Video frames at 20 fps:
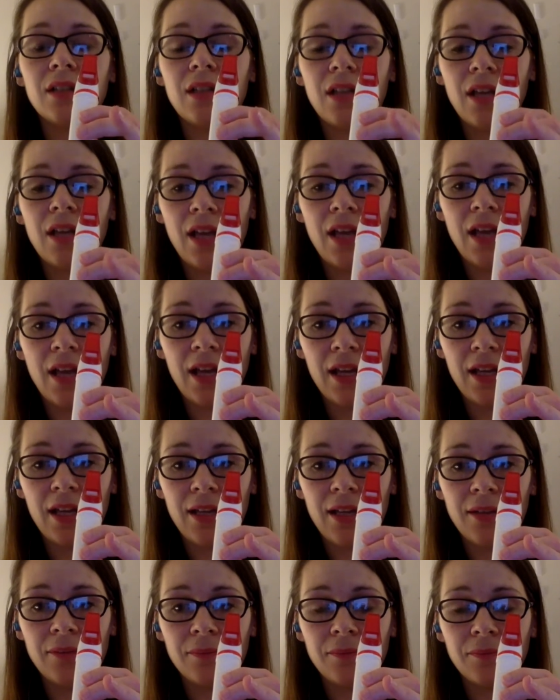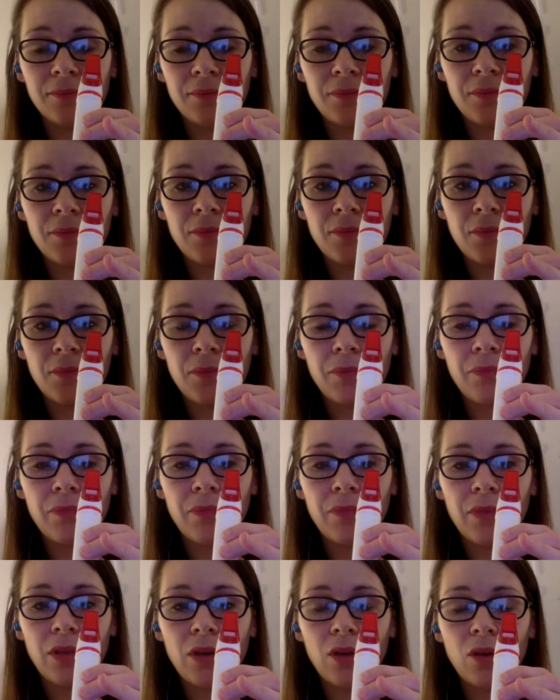A.
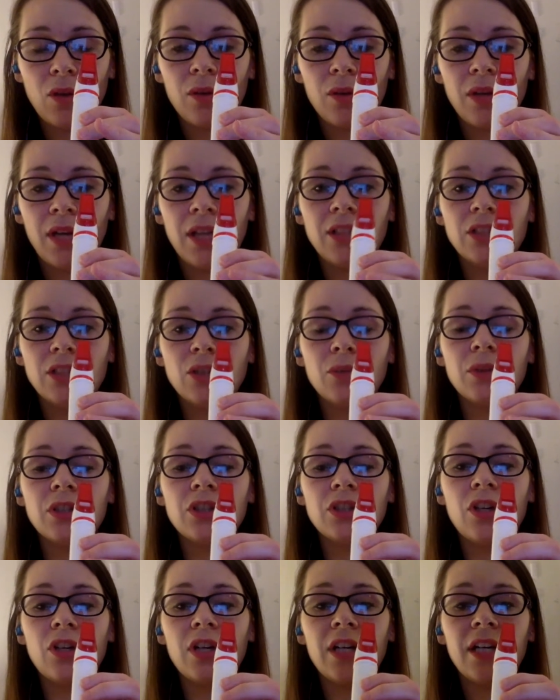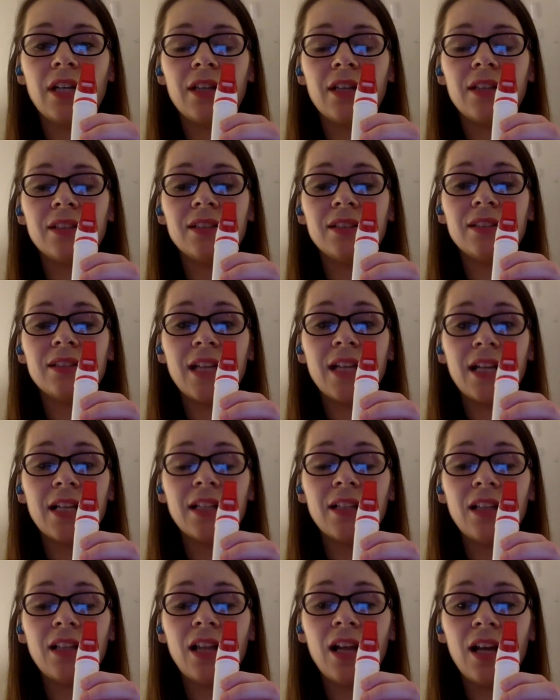Okay, so we're starting at the second
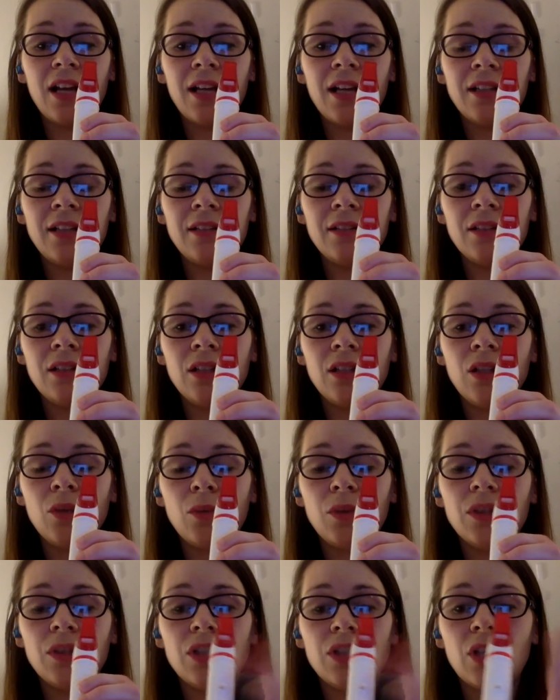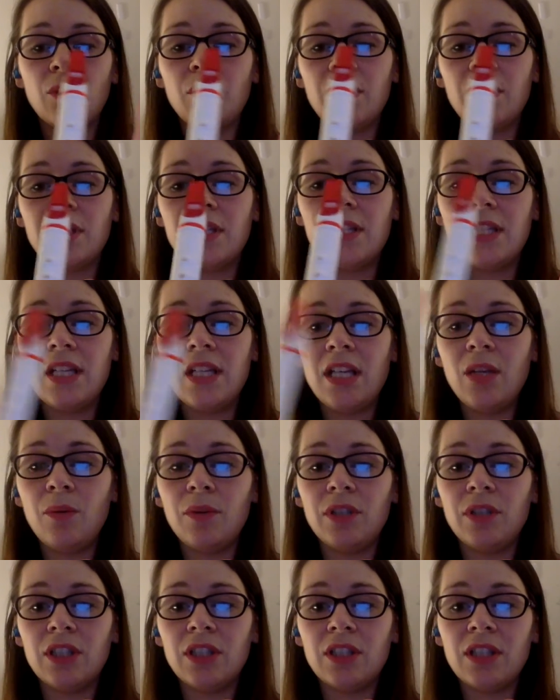line. We start with D, which
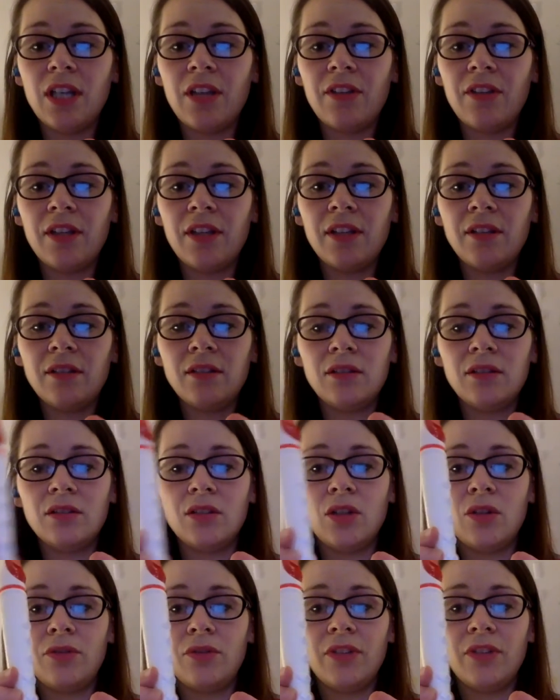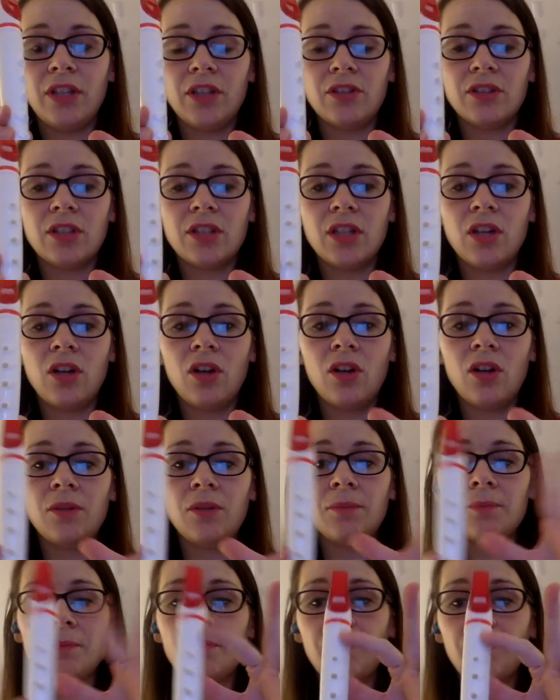is nothing, no fingers at all.
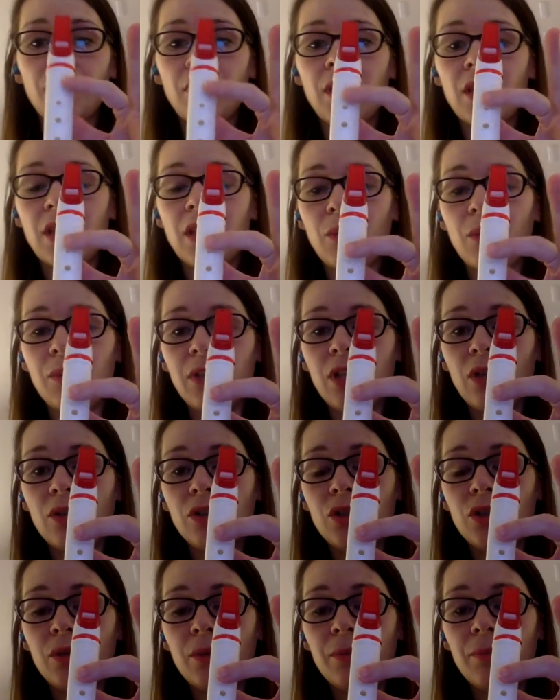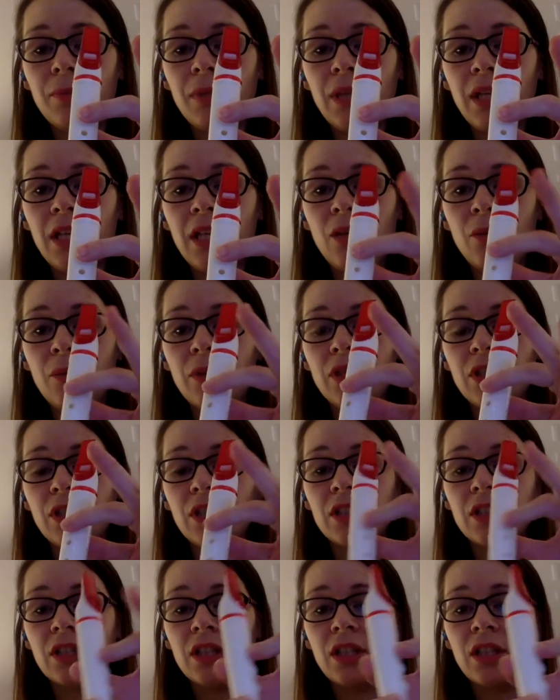Then we go to a B, which is